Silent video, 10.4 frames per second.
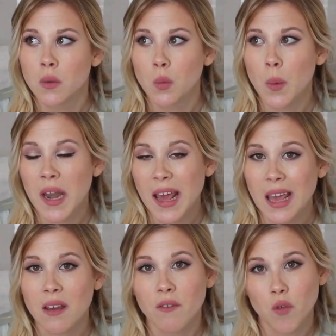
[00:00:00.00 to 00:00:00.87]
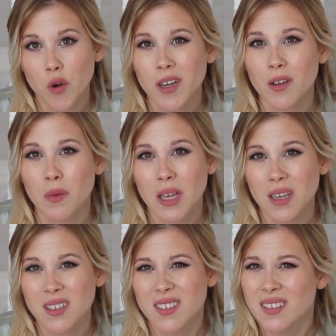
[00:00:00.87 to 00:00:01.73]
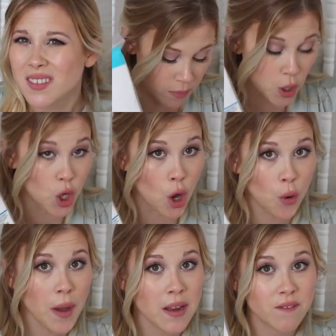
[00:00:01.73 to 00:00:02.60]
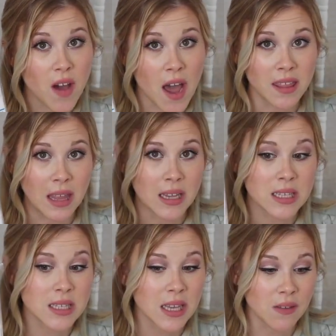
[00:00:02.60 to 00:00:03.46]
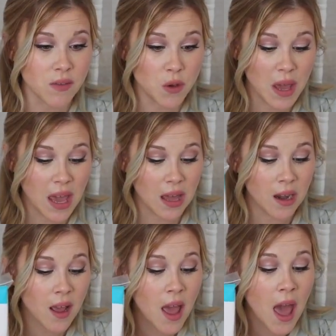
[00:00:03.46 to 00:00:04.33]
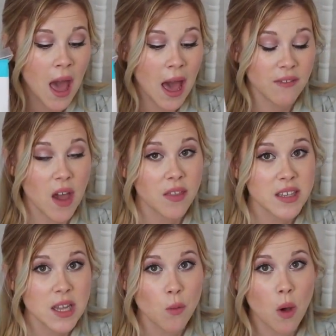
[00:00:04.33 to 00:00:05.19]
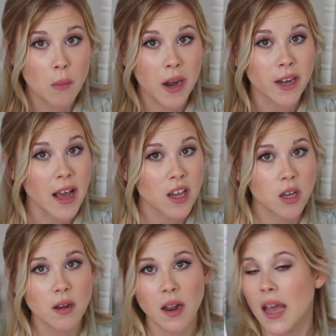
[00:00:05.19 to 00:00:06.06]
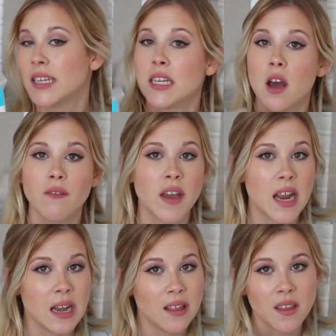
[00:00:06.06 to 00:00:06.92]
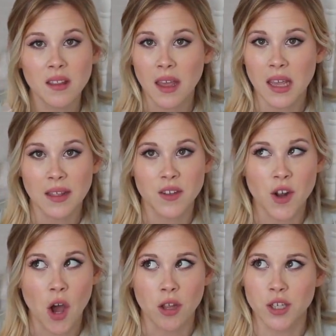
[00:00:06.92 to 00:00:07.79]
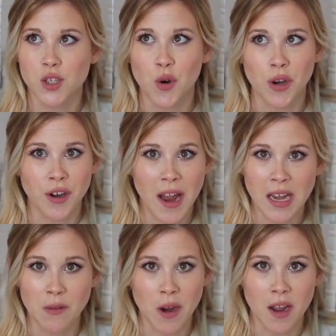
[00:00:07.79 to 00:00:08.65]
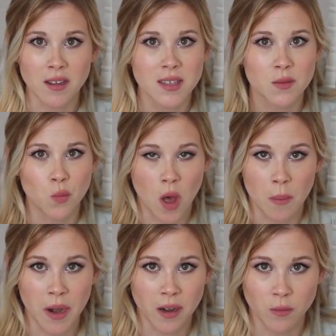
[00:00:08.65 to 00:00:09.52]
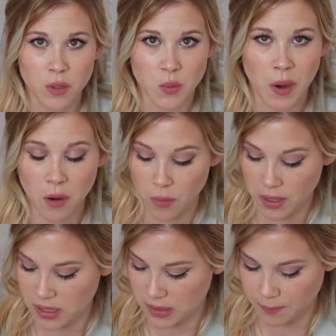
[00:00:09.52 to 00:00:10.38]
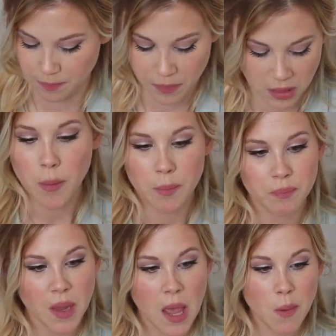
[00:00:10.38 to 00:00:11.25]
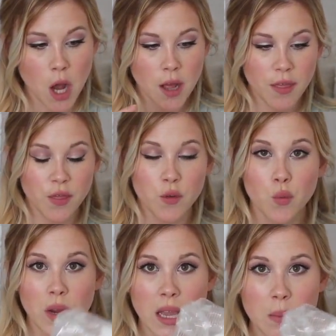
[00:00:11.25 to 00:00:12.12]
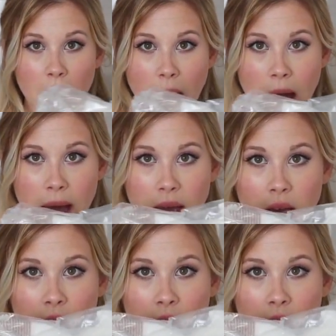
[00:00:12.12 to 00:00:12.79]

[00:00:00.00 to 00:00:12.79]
when I hit 40 weeks. Go and find this if you can. I found this at Walmart. I did not find anything like it at the dollar store or anywhere else. Walmart was where it was. I bought a 3-pack